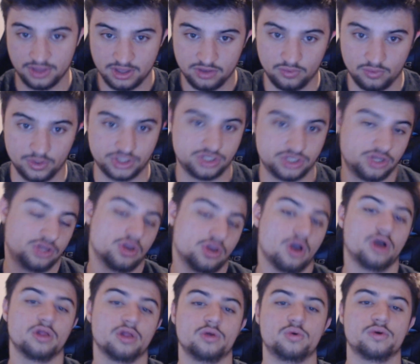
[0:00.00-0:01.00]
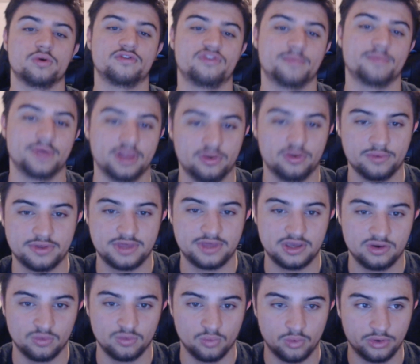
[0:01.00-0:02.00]
which y'all who are familiar with
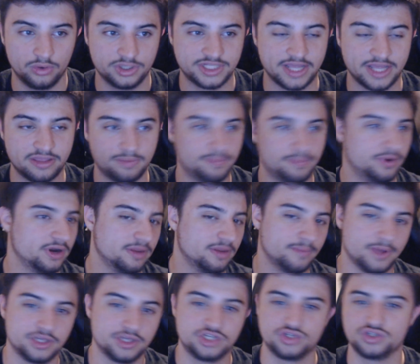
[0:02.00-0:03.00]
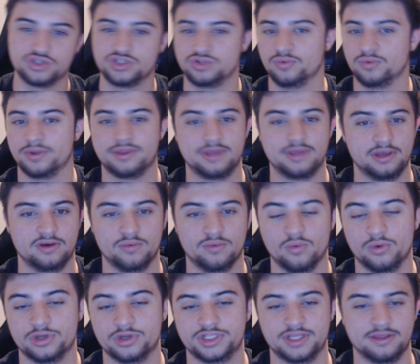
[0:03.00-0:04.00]
Secret Wars, that's pretty much what Secret
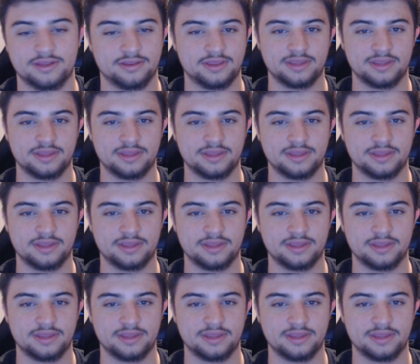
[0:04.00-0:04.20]
Wars is.